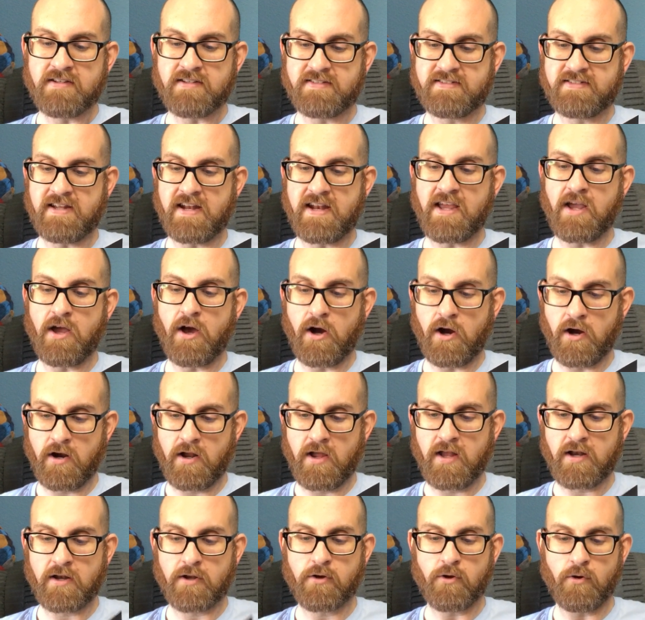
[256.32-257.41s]
to study
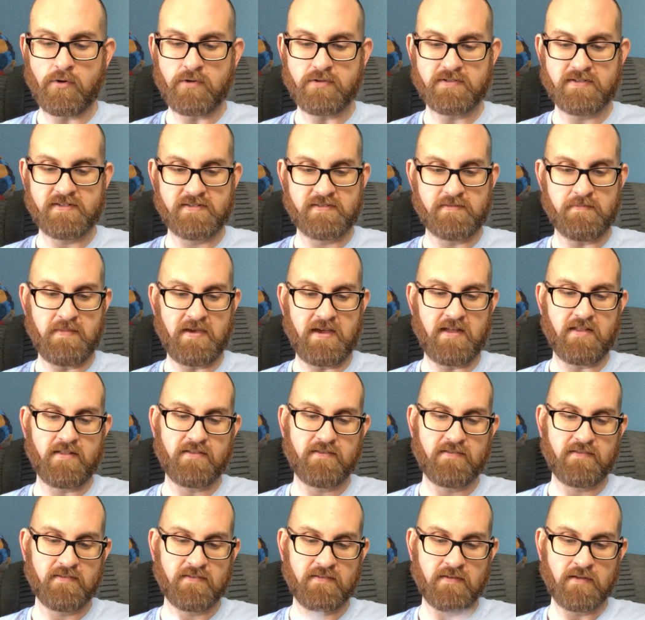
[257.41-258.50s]
art at
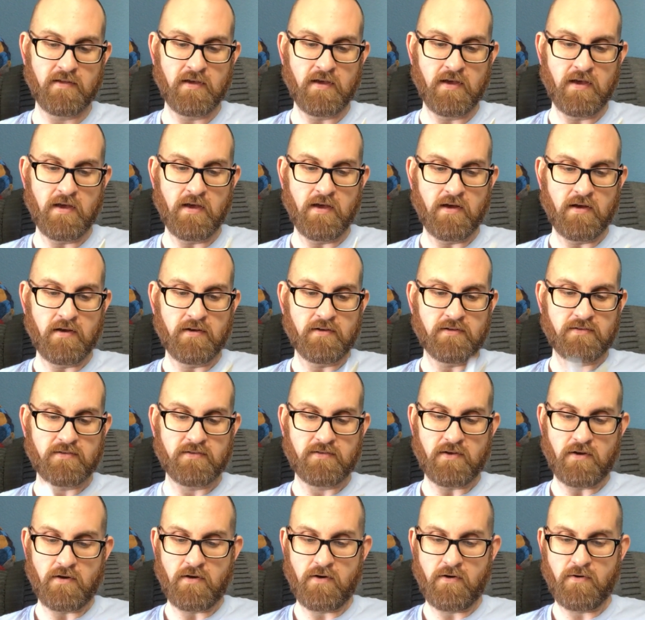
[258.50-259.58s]
Goldsmiths.
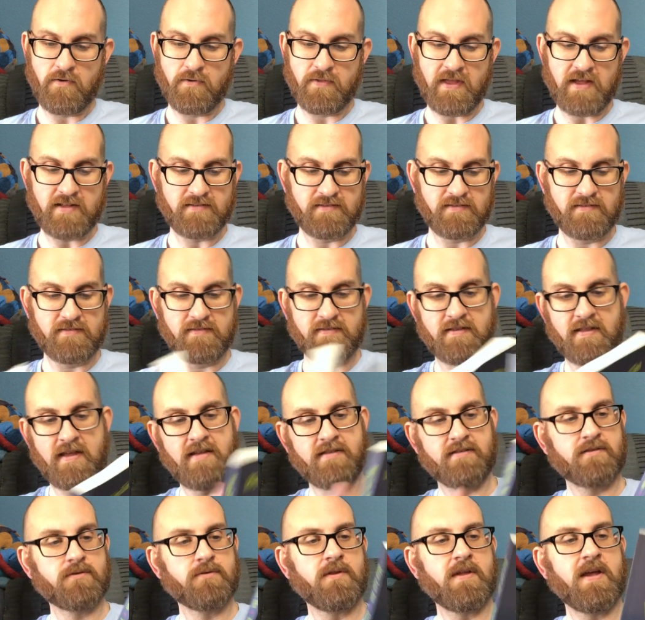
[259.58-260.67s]
So,
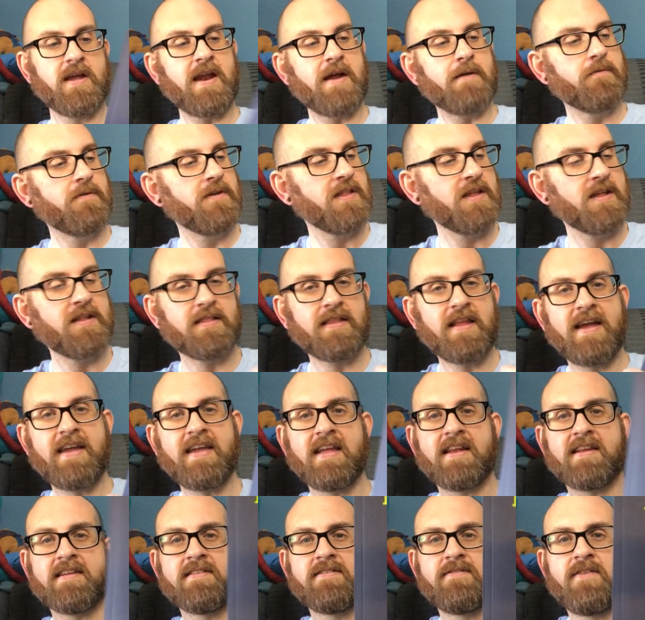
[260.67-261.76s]
that's cool. And I really like
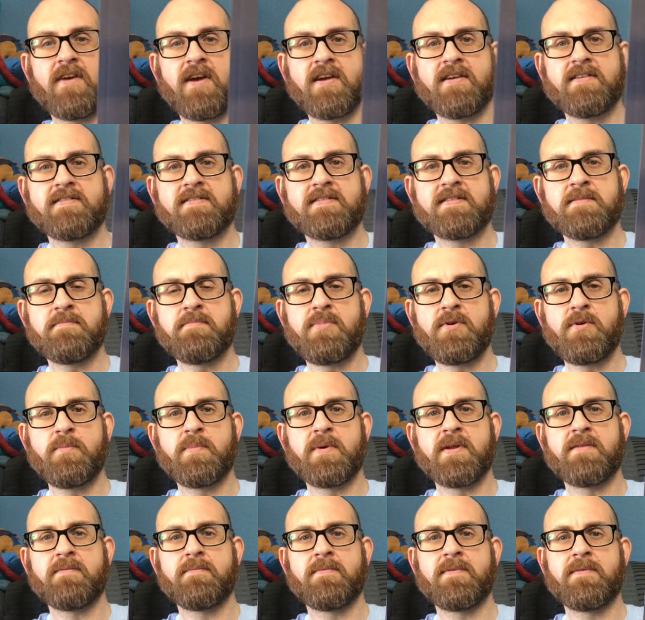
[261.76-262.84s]
it. It's very simple,
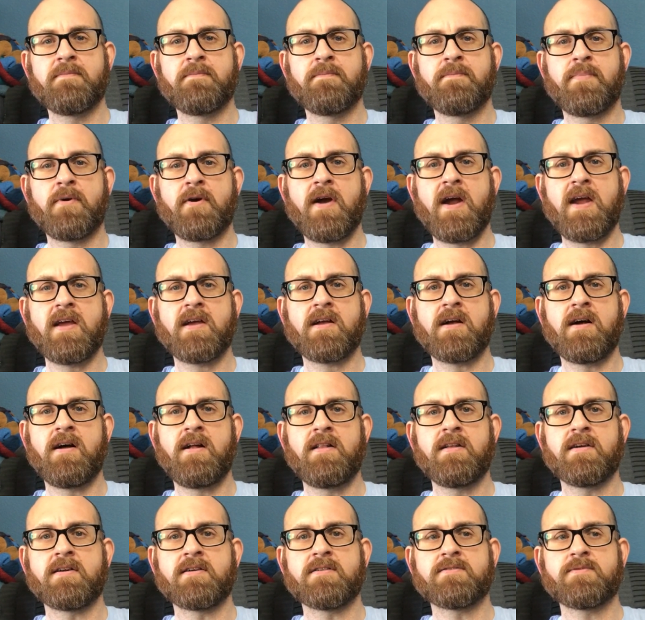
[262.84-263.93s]
but bright
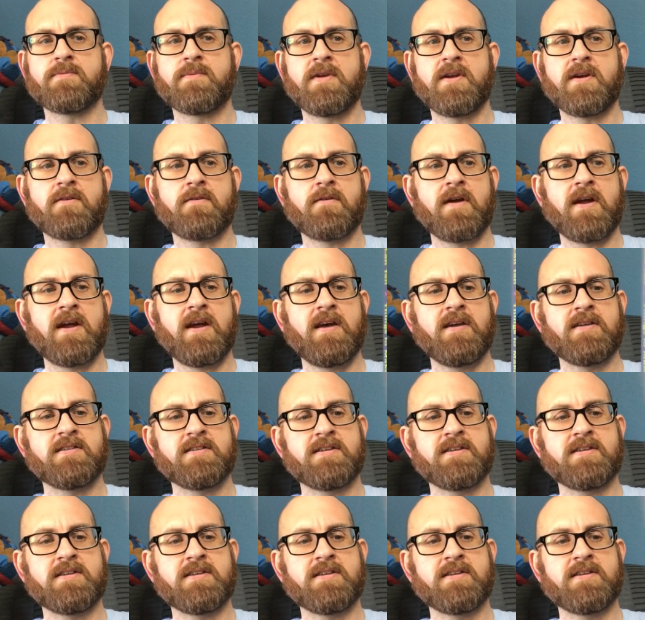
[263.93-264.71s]
colors. What a great